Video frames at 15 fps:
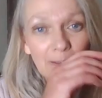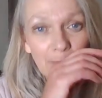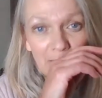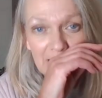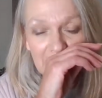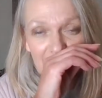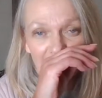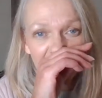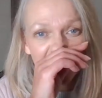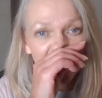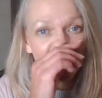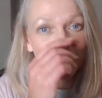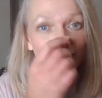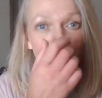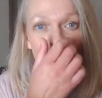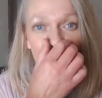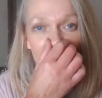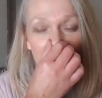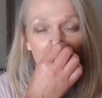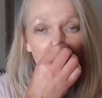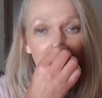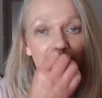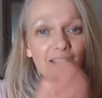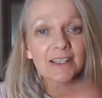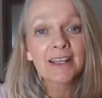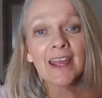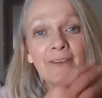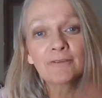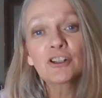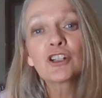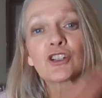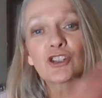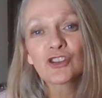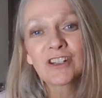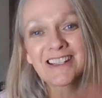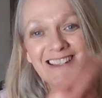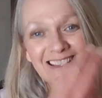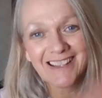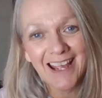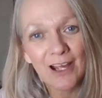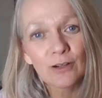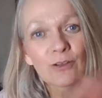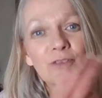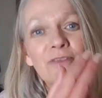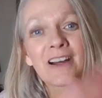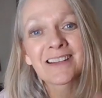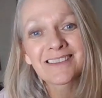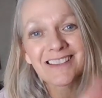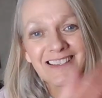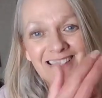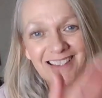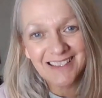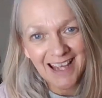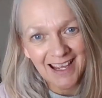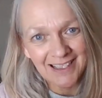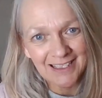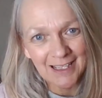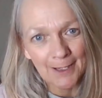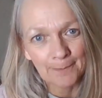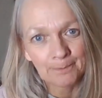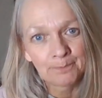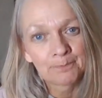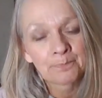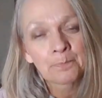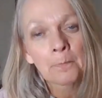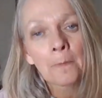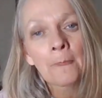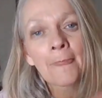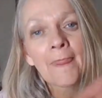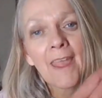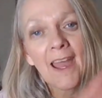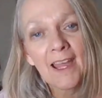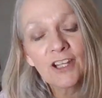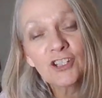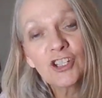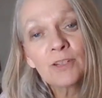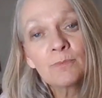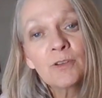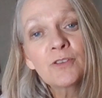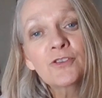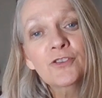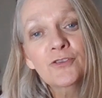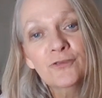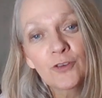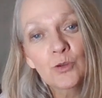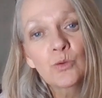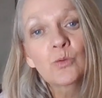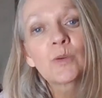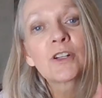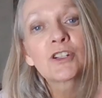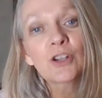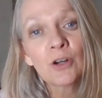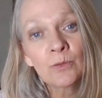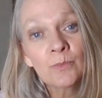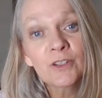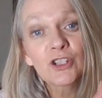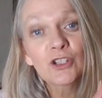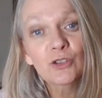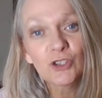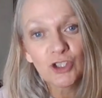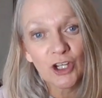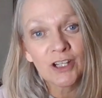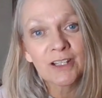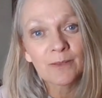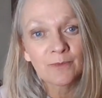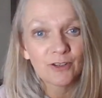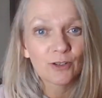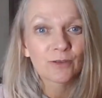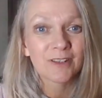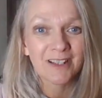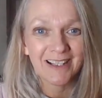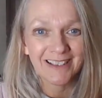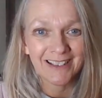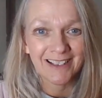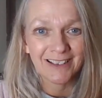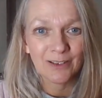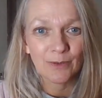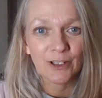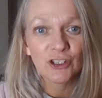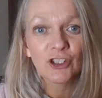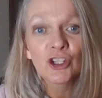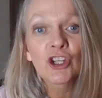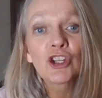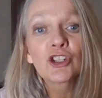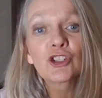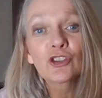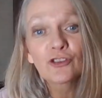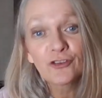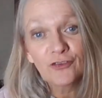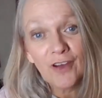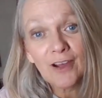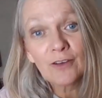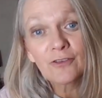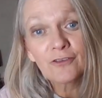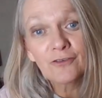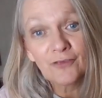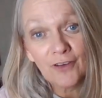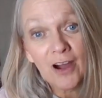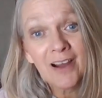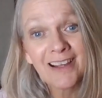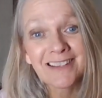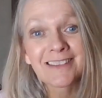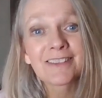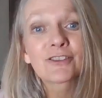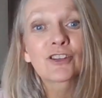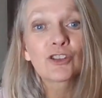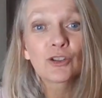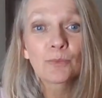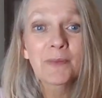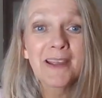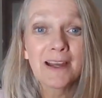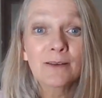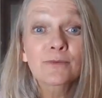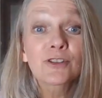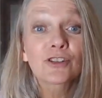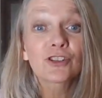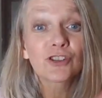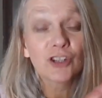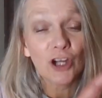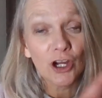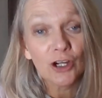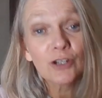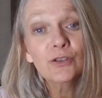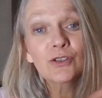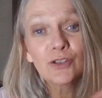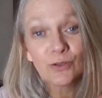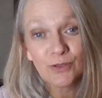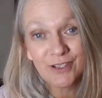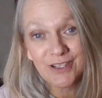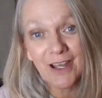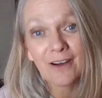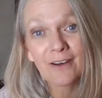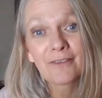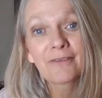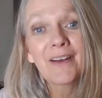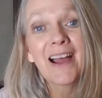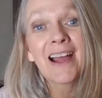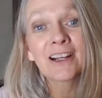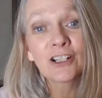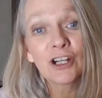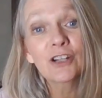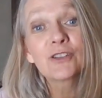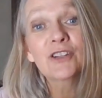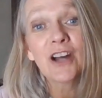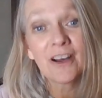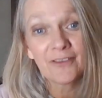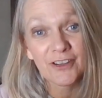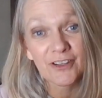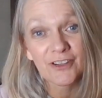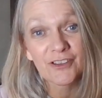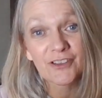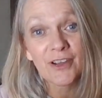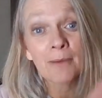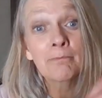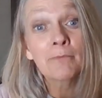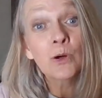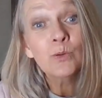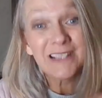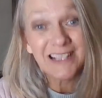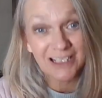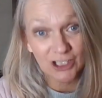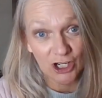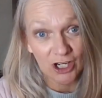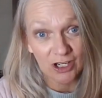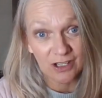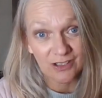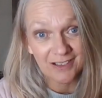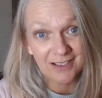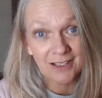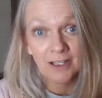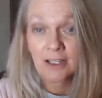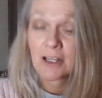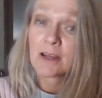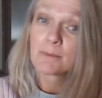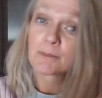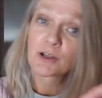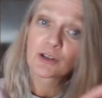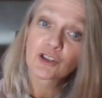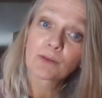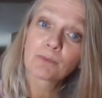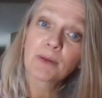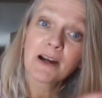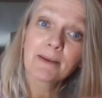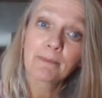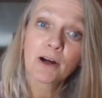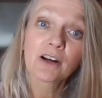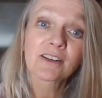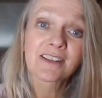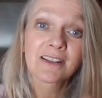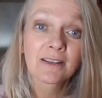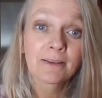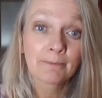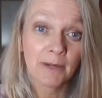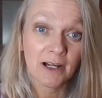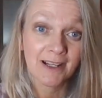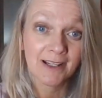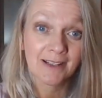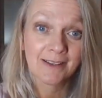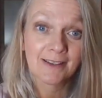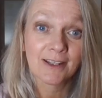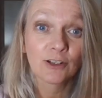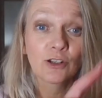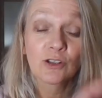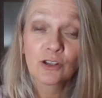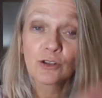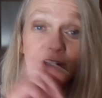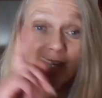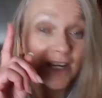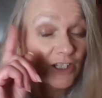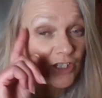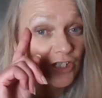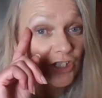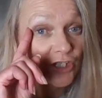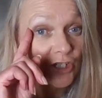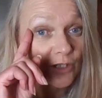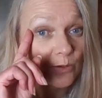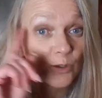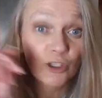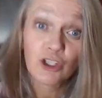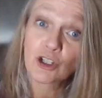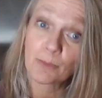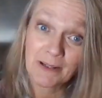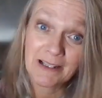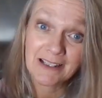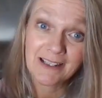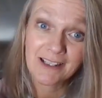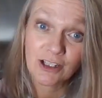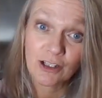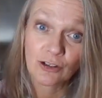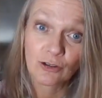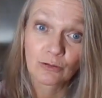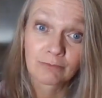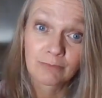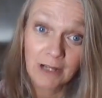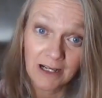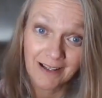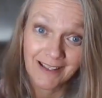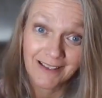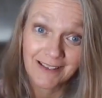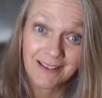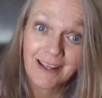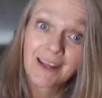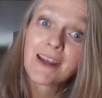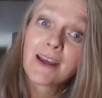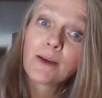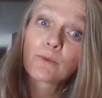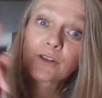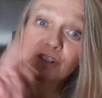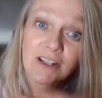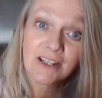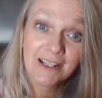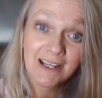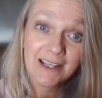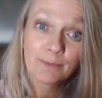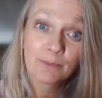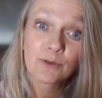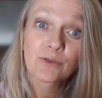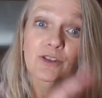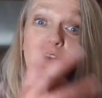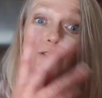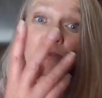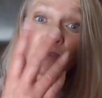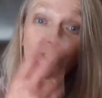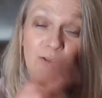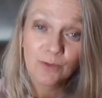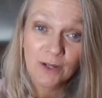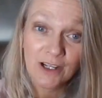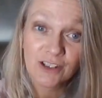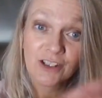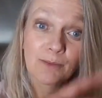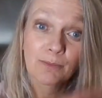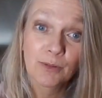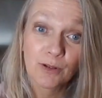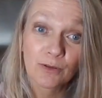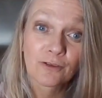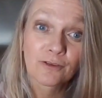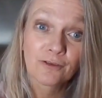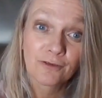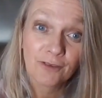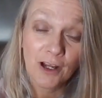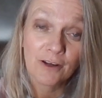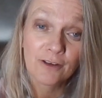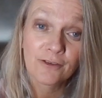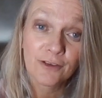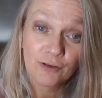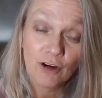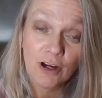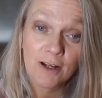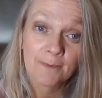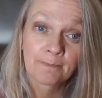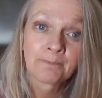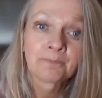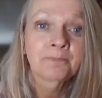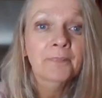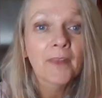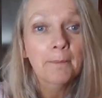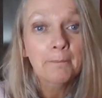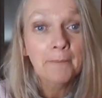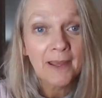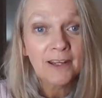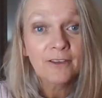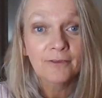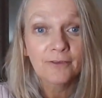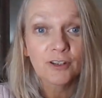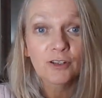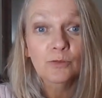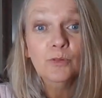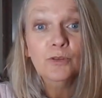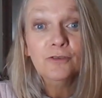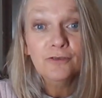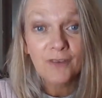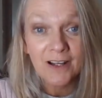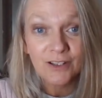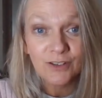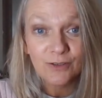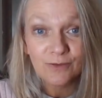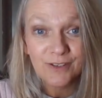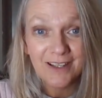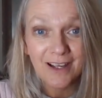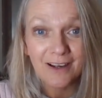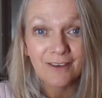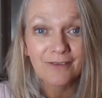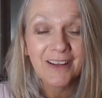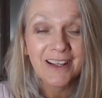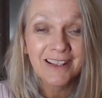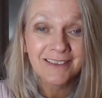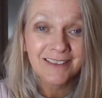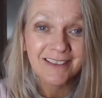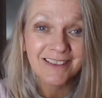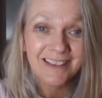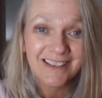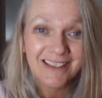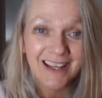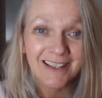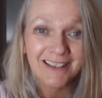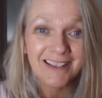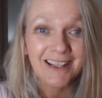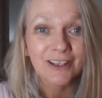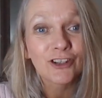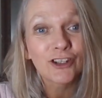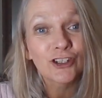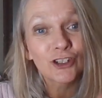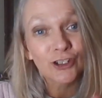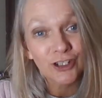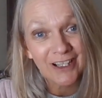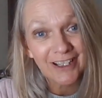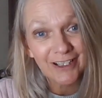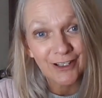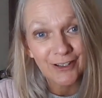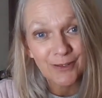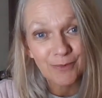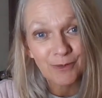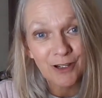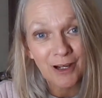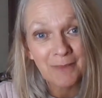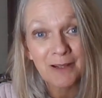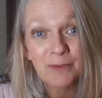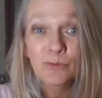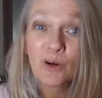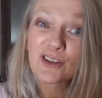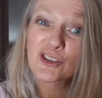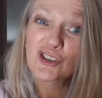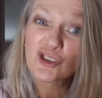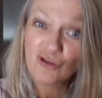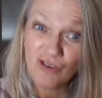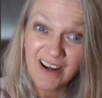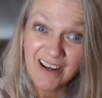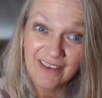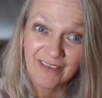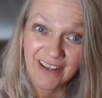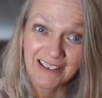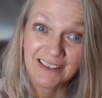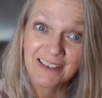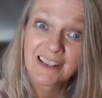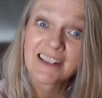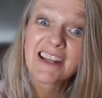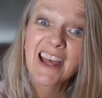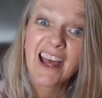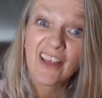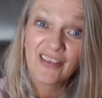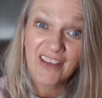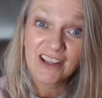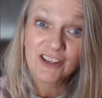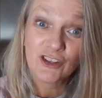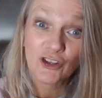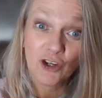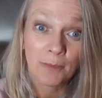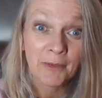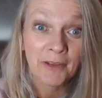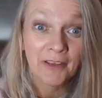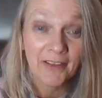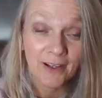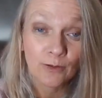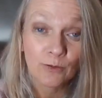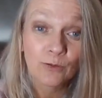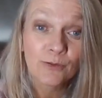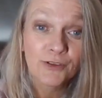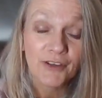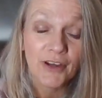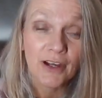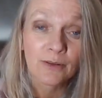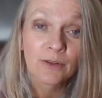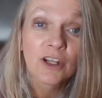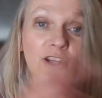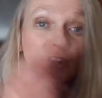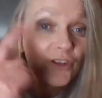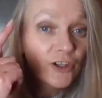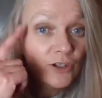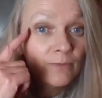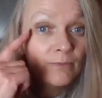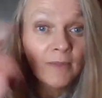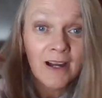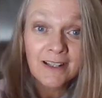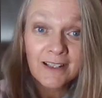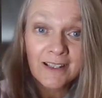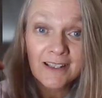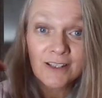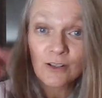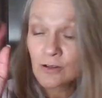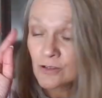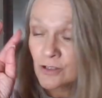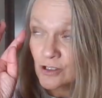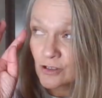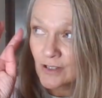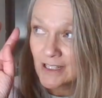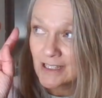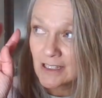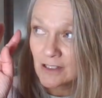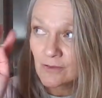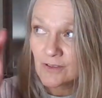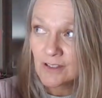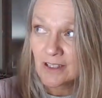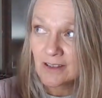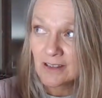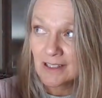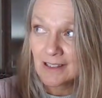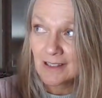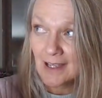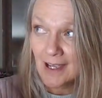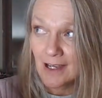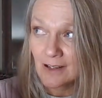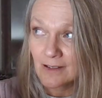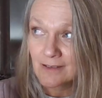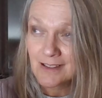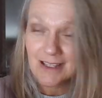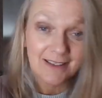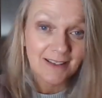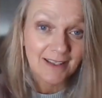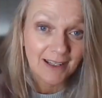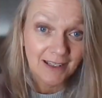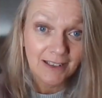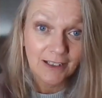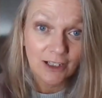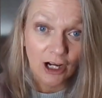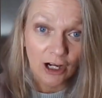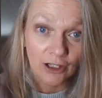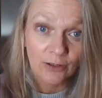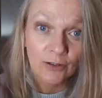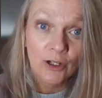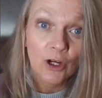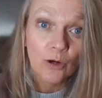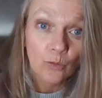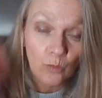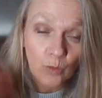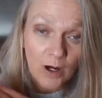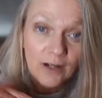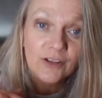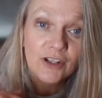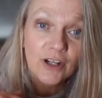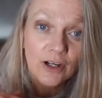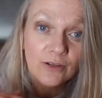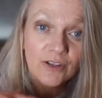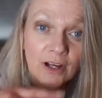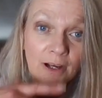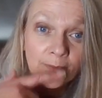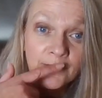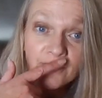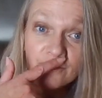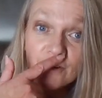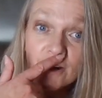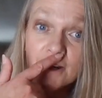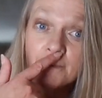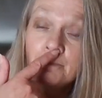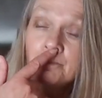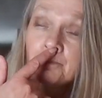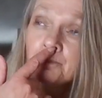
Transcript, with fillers: to be like codes, there's an evolutionary scale of understanding as you move forward on with your journey with your light language, you'll felt, find that you'll be able to code yourself and code others and multitask because you're bypassing the mind. So you could actually do a shopping list in your mind, which will enable you to actually pure flow through many of you will find yourself in the understanding that your light codes will come in whilst driving. And that's a common thing also, that your mind is concentrating on something else, that's the ego, whilst codes come through.